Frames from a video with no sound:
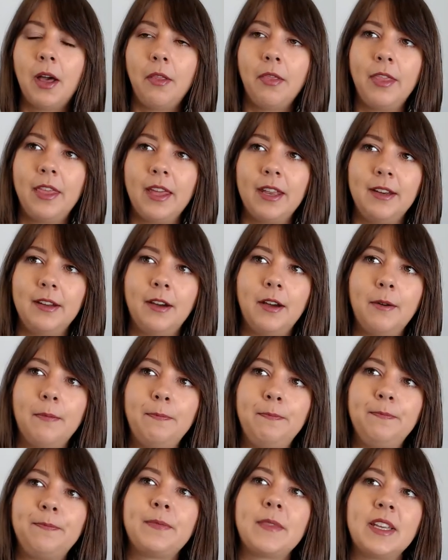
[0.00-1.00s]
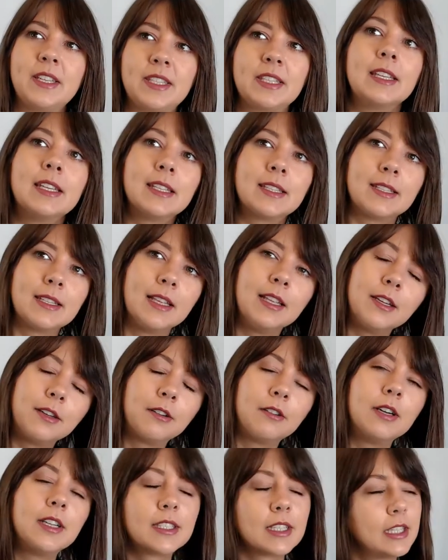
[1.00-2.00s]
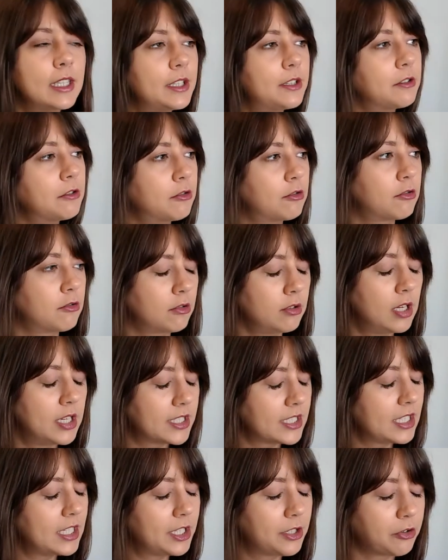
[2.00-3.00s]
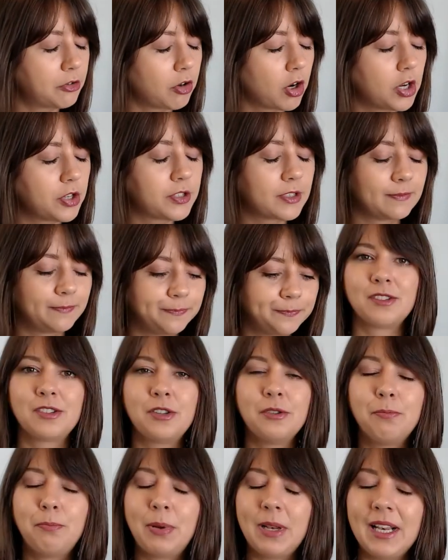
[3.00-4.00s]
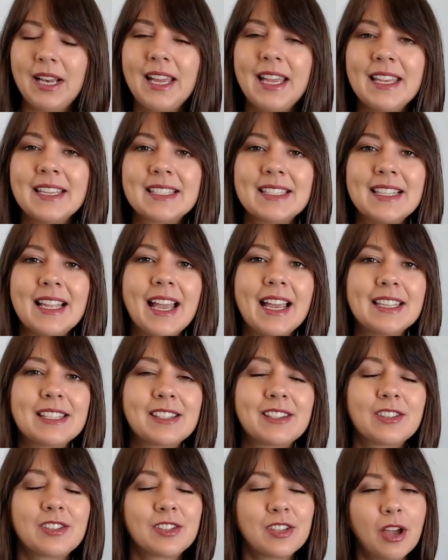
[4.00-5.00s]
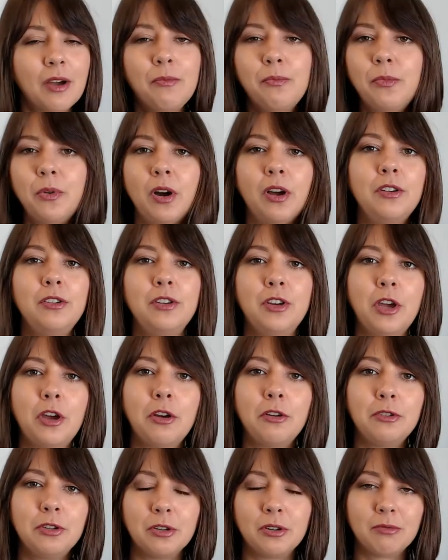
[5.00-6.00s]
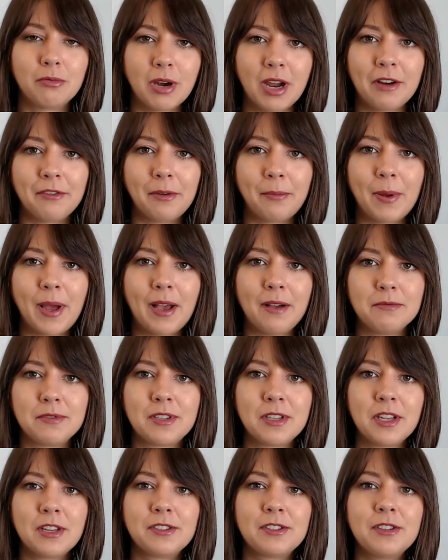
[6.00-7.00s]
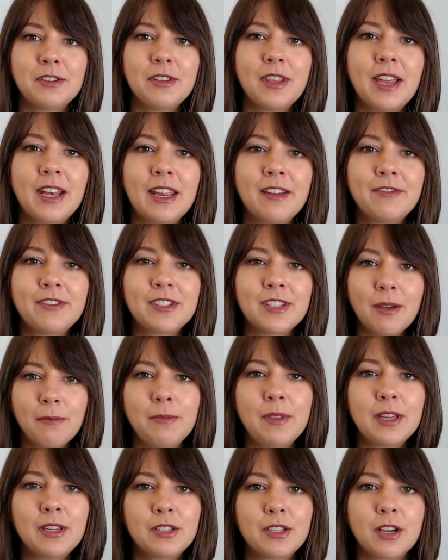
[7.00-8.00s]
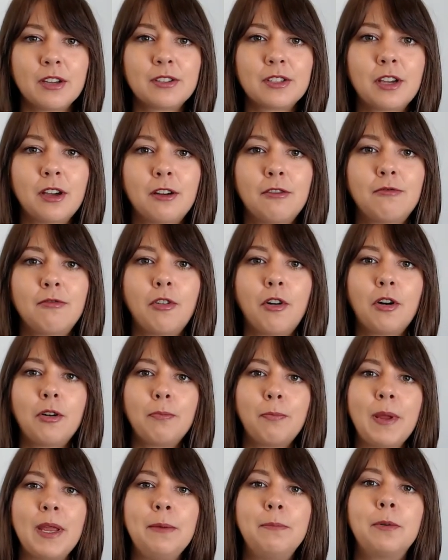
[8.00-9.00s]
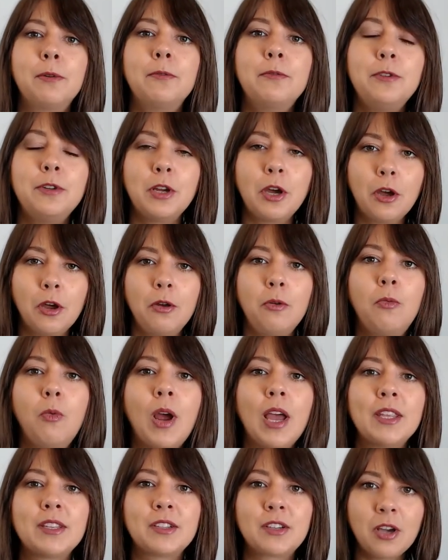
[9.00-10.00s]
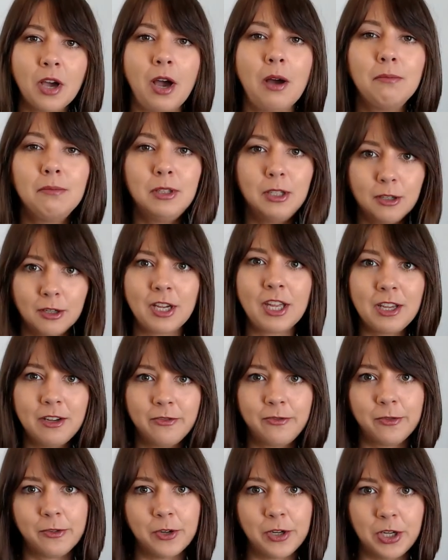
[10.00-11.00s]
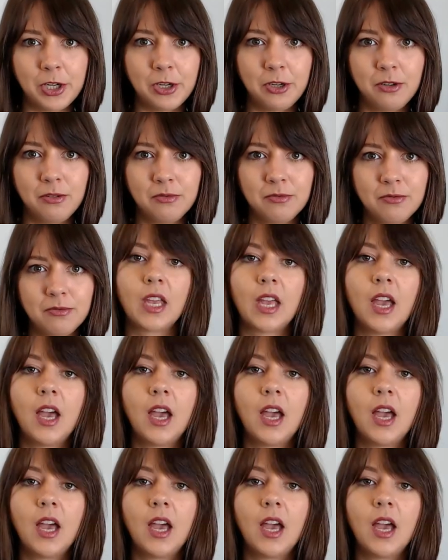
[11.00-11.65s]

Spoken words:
about, then it's a little gross. So please let someone know your whereabouts so that if something does go wrong, people know where to come looking for you.